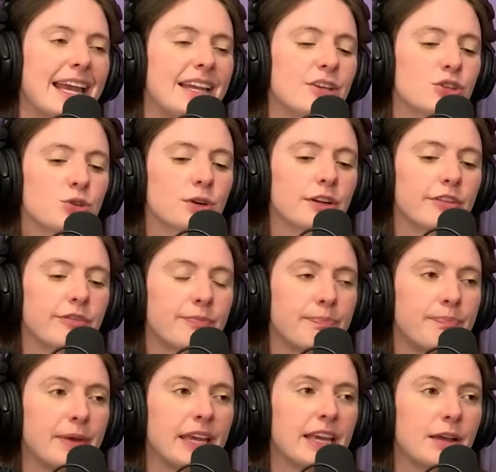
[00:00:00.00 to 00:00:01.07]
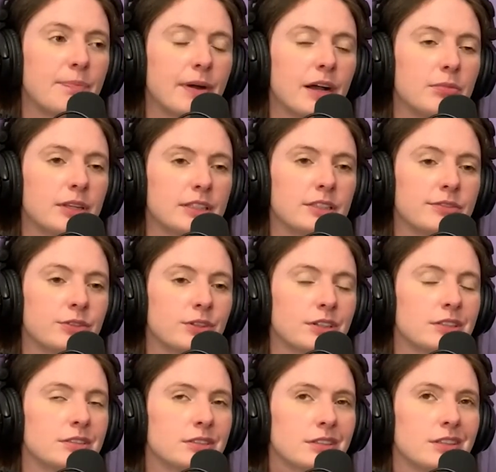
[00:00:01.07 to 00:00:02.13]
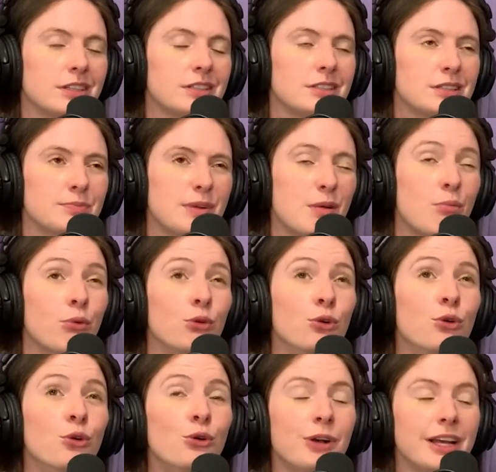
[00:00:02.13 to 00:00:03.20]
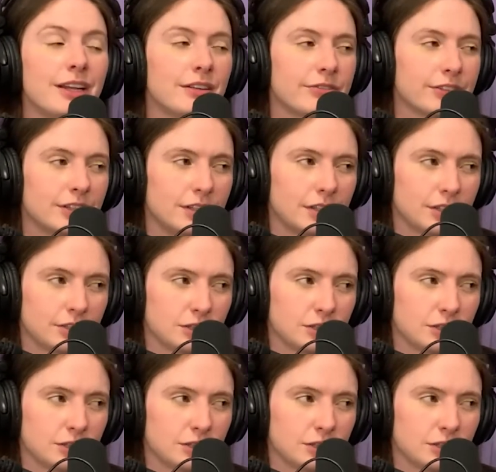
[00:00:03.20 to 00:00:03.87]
sort of big public divorce, this has been brewing for years,